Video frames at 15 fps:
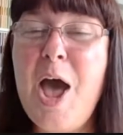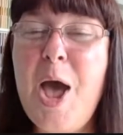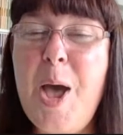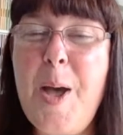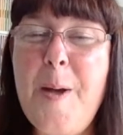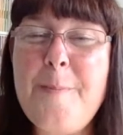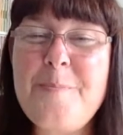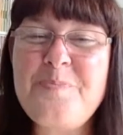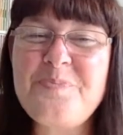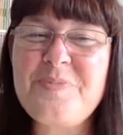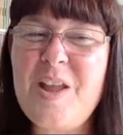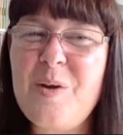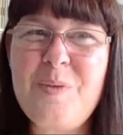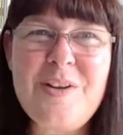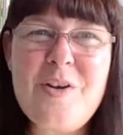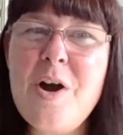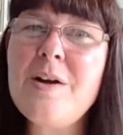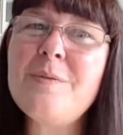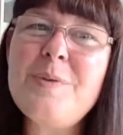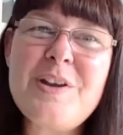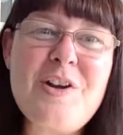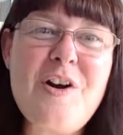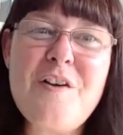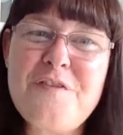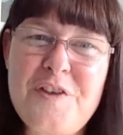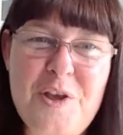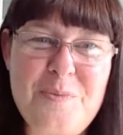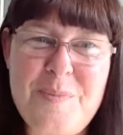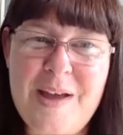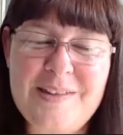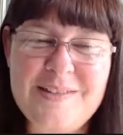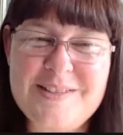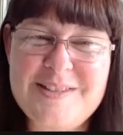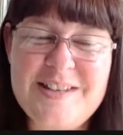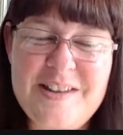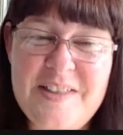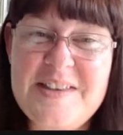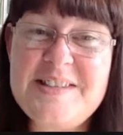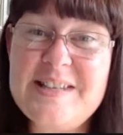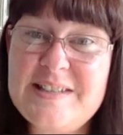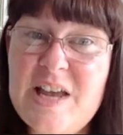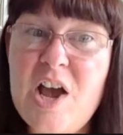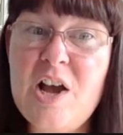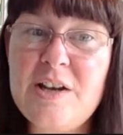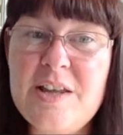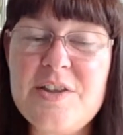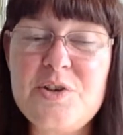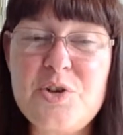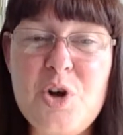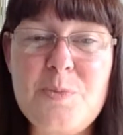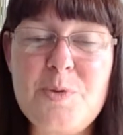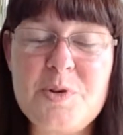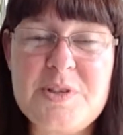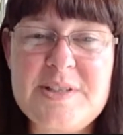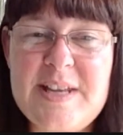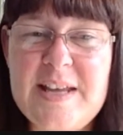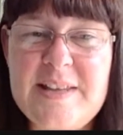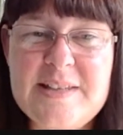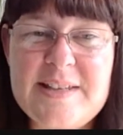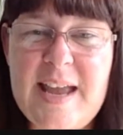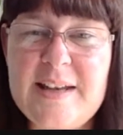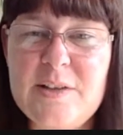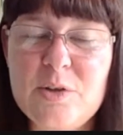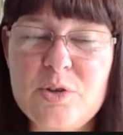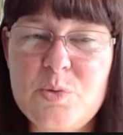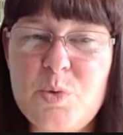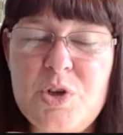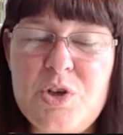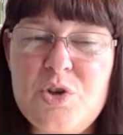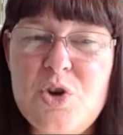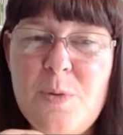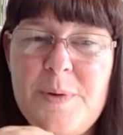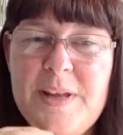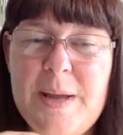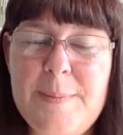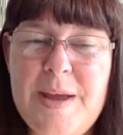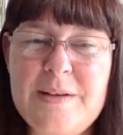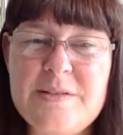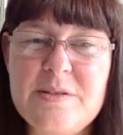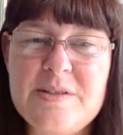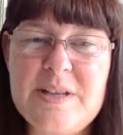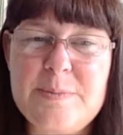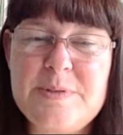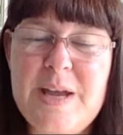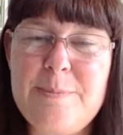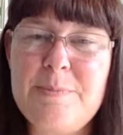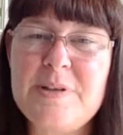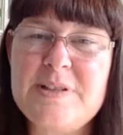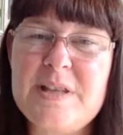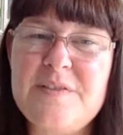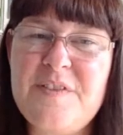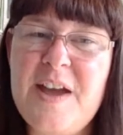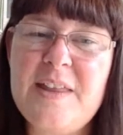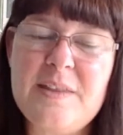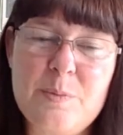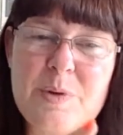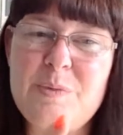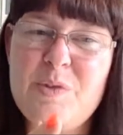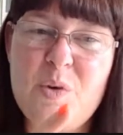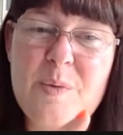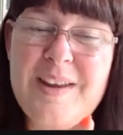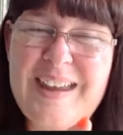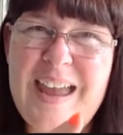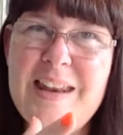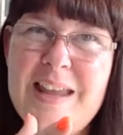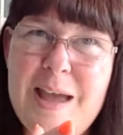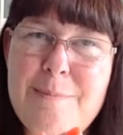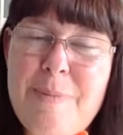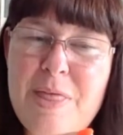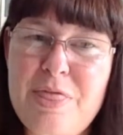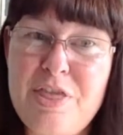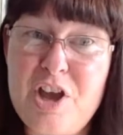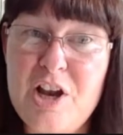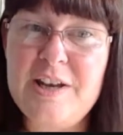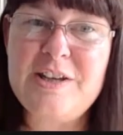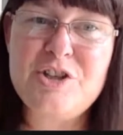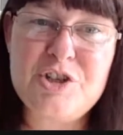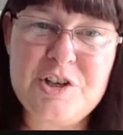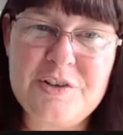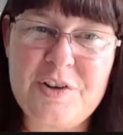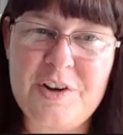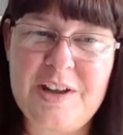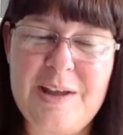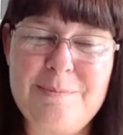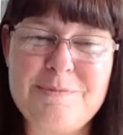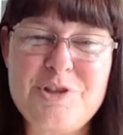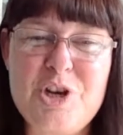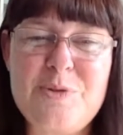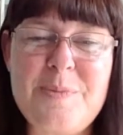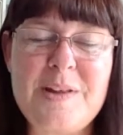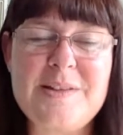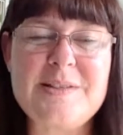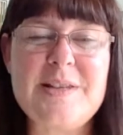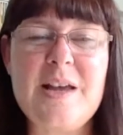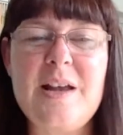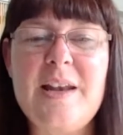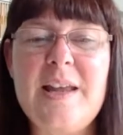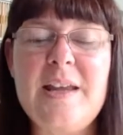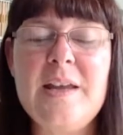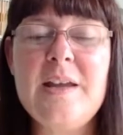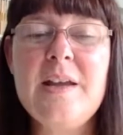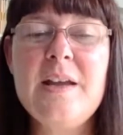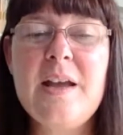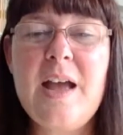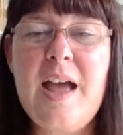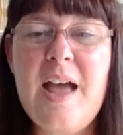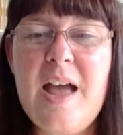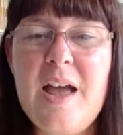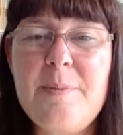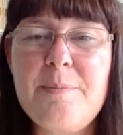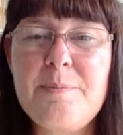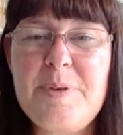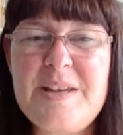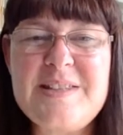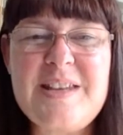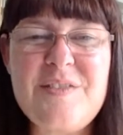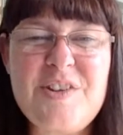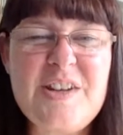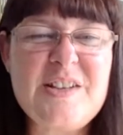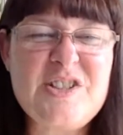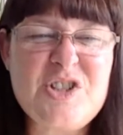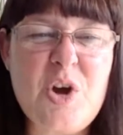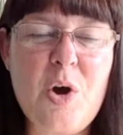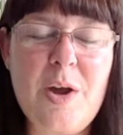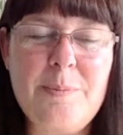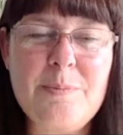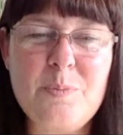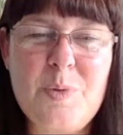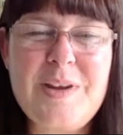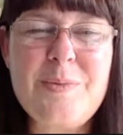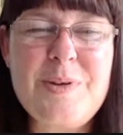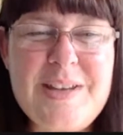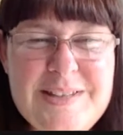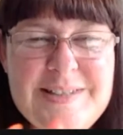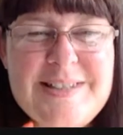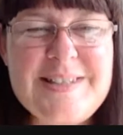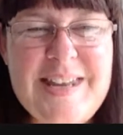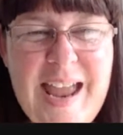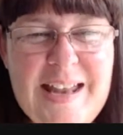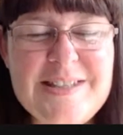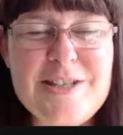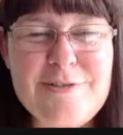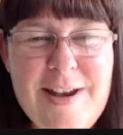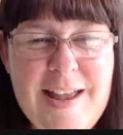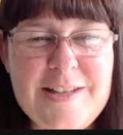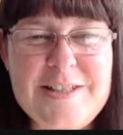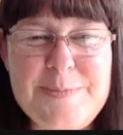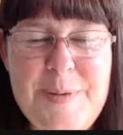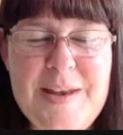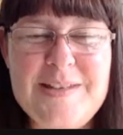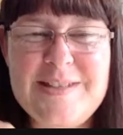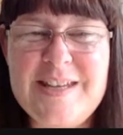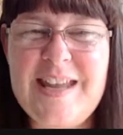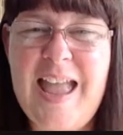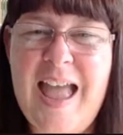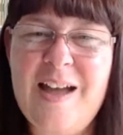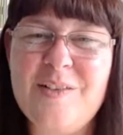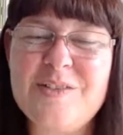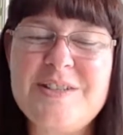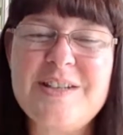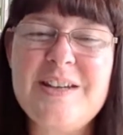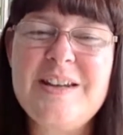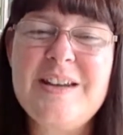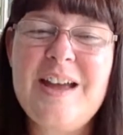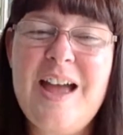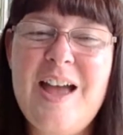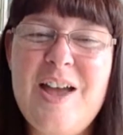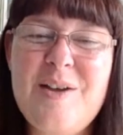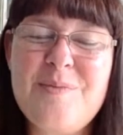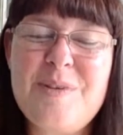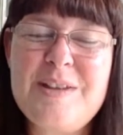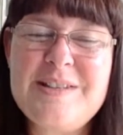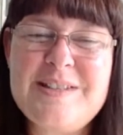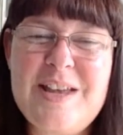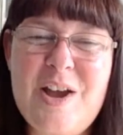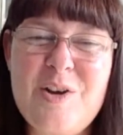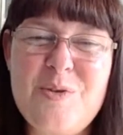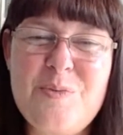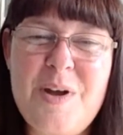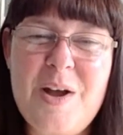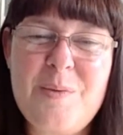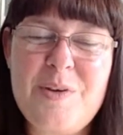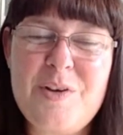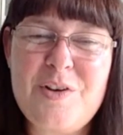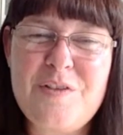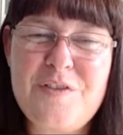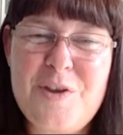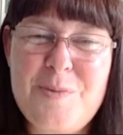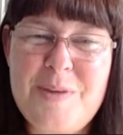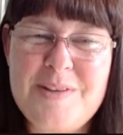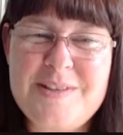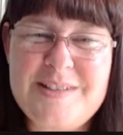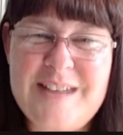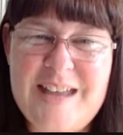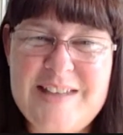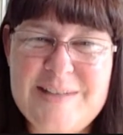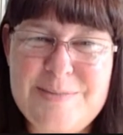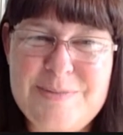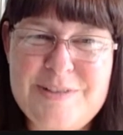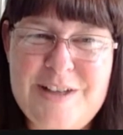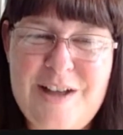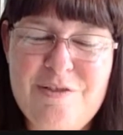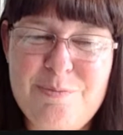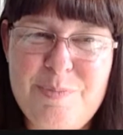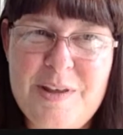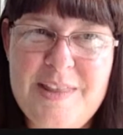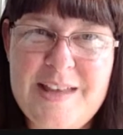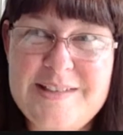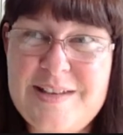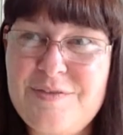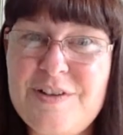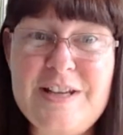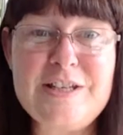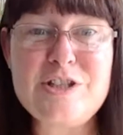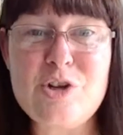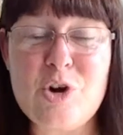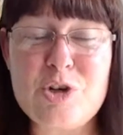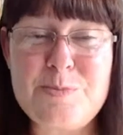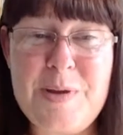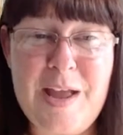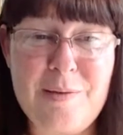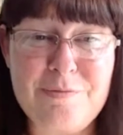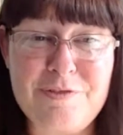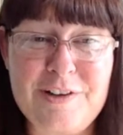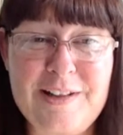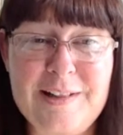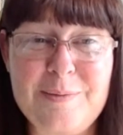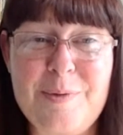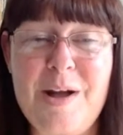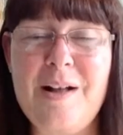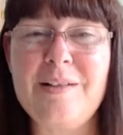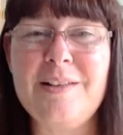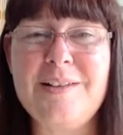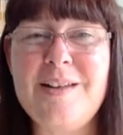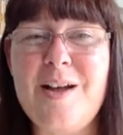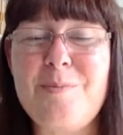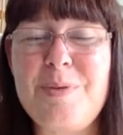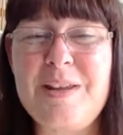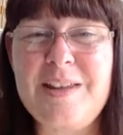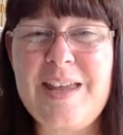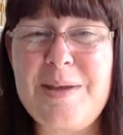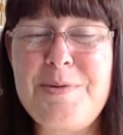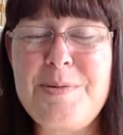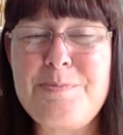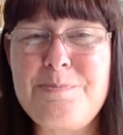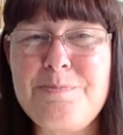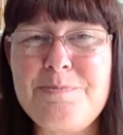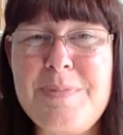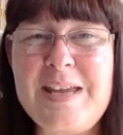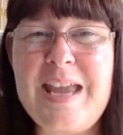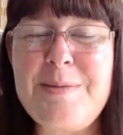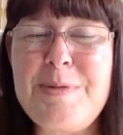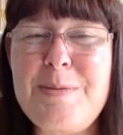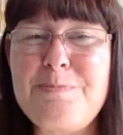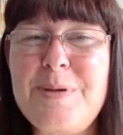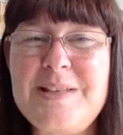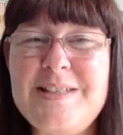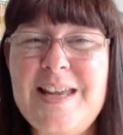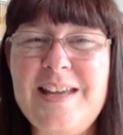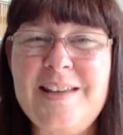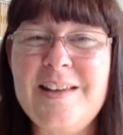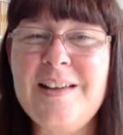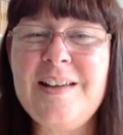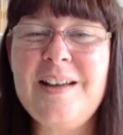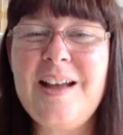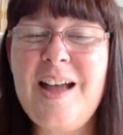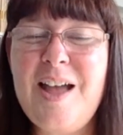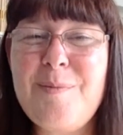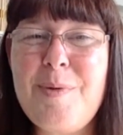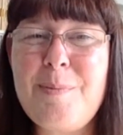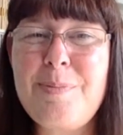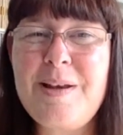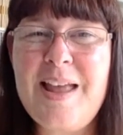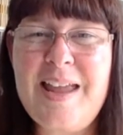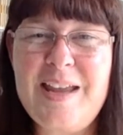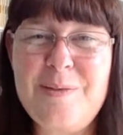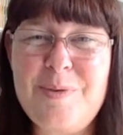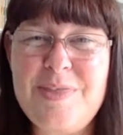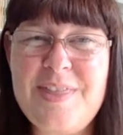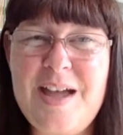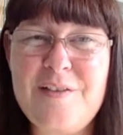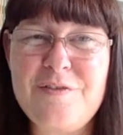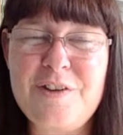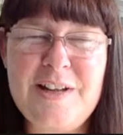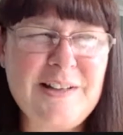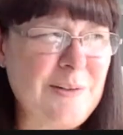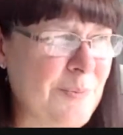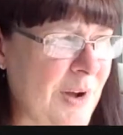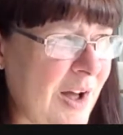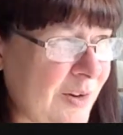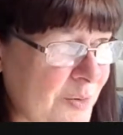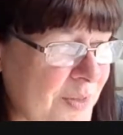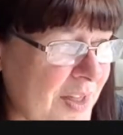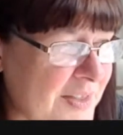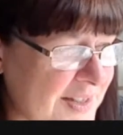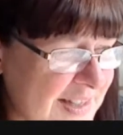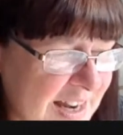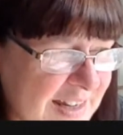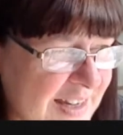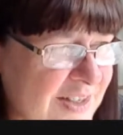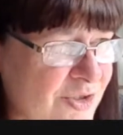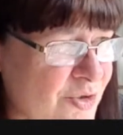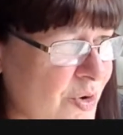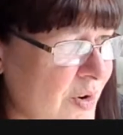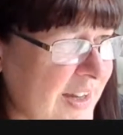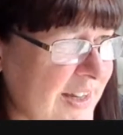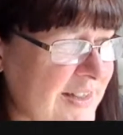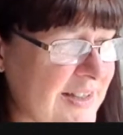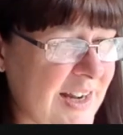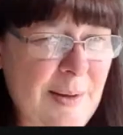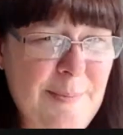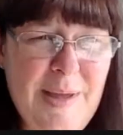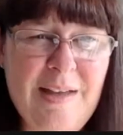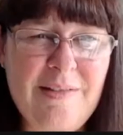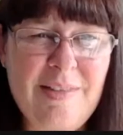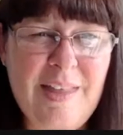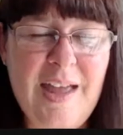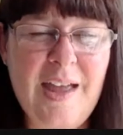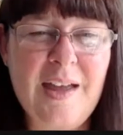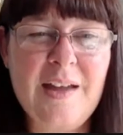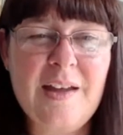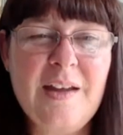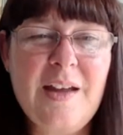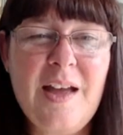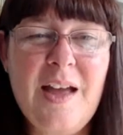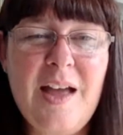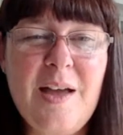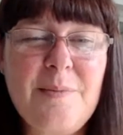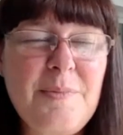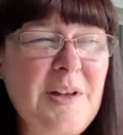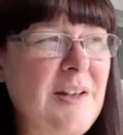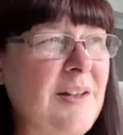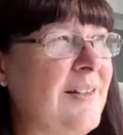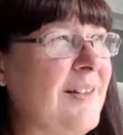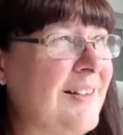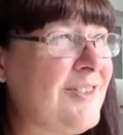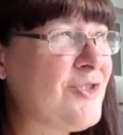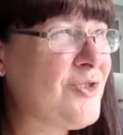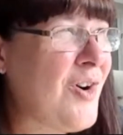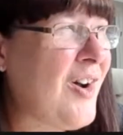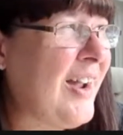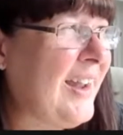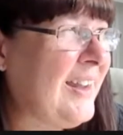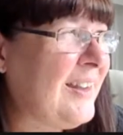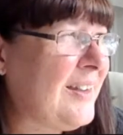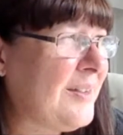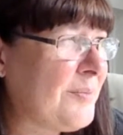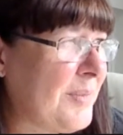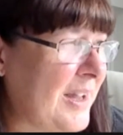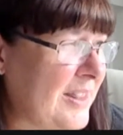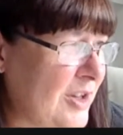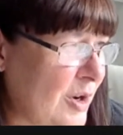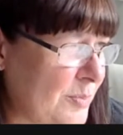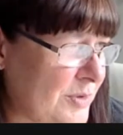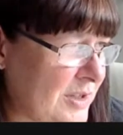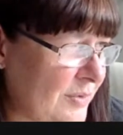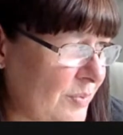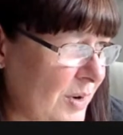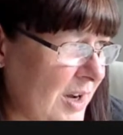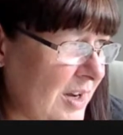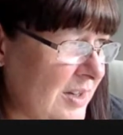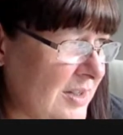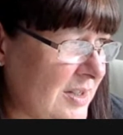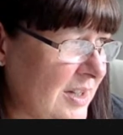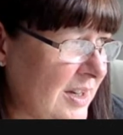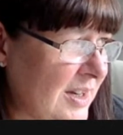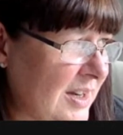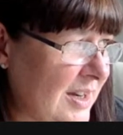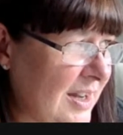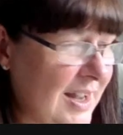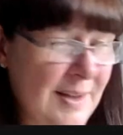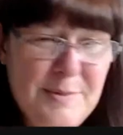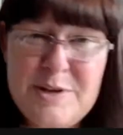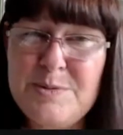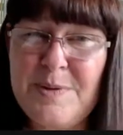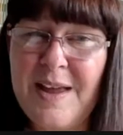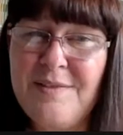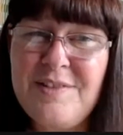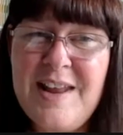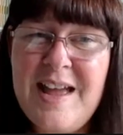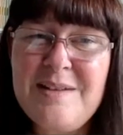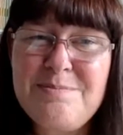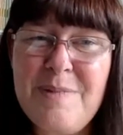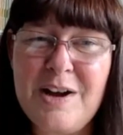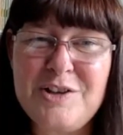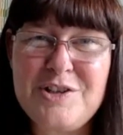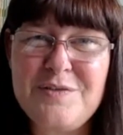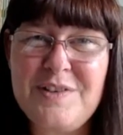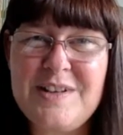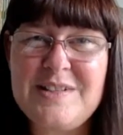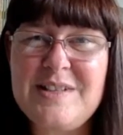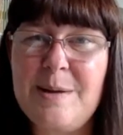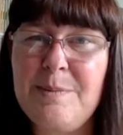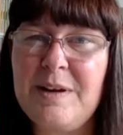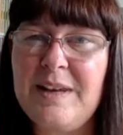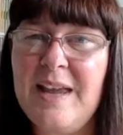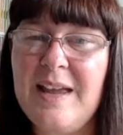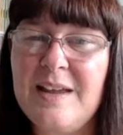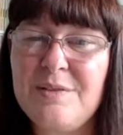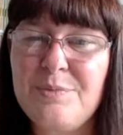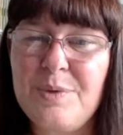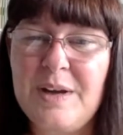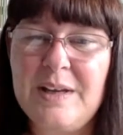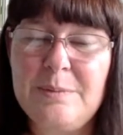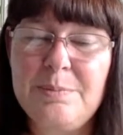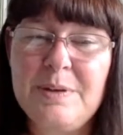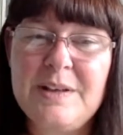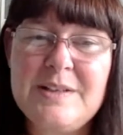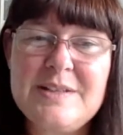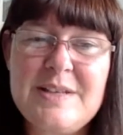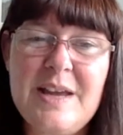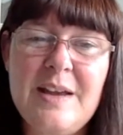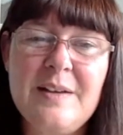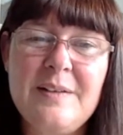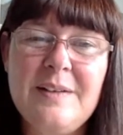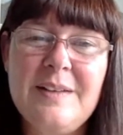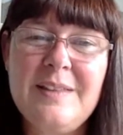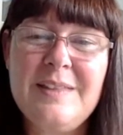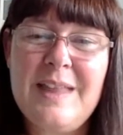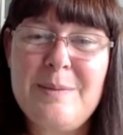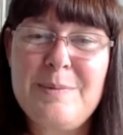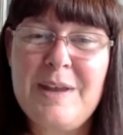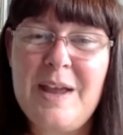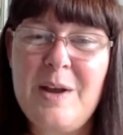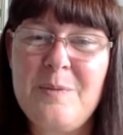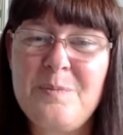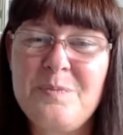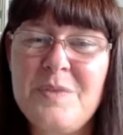Um, we got we got a few months. You know, this is earlier than normal. As I say, this catalogue wouldn't normally come out till September. So the fact that we're, we're getting it a month early should have got it two months early, um, but it's giving us time. We can, we can scatter our spending out. Um, so uh, we've got a few months to get some stuff, but that's definitely stocked me up for a little while, and I'll be keep me keep me busy um, playing with that for a little while. Although the sun is trying to come out there, um, trying being the operative word, because uh, we haven't had much of a summer yet, have we? But uh, there we go.